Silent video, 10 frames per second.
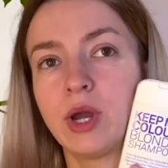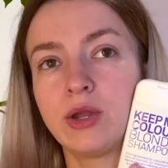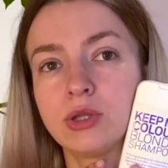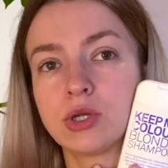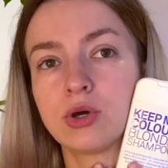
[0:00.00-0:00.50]
I
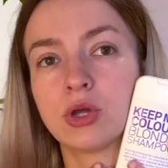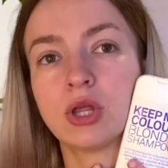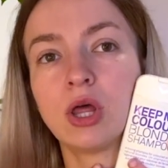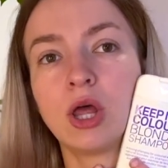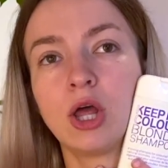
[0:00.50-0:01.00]
only got
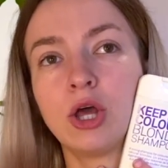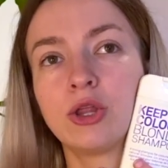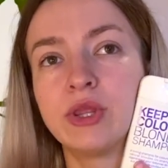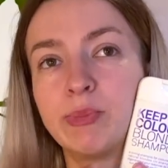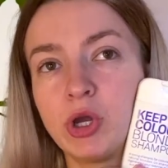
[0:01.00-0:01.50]

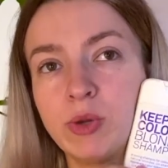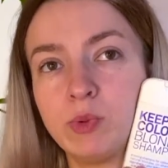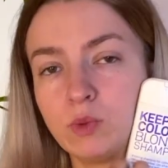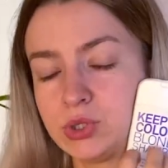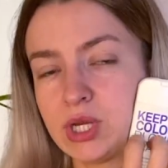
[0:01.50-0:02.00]
the
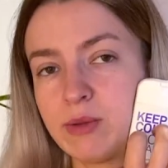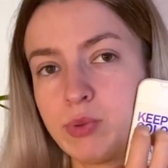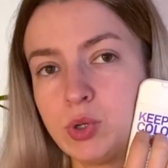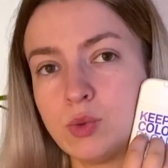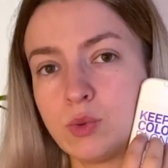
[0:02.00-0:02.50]
purple
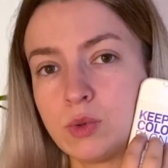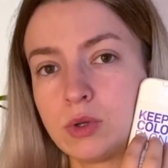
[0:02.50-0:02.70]
shampoo.